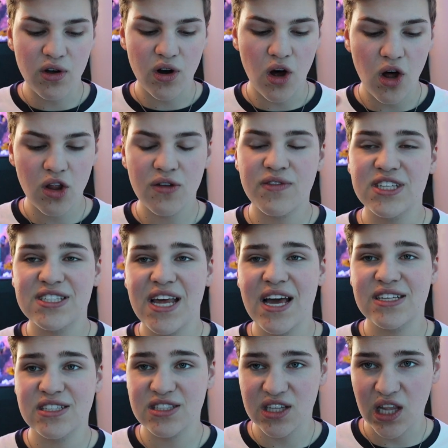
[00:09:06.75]
on all of these
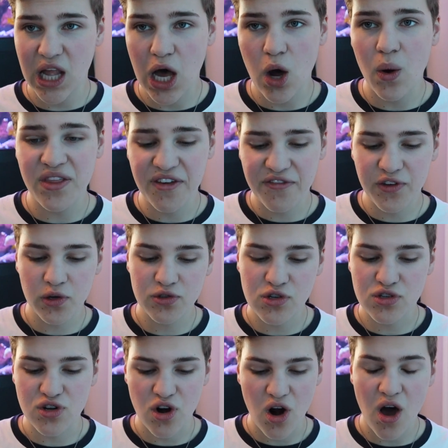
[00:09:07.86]
tanks is low and the
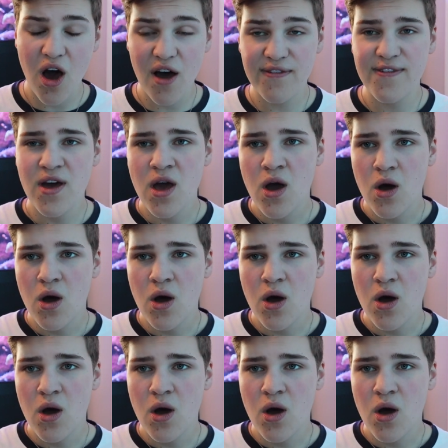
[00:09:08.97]
filters are off,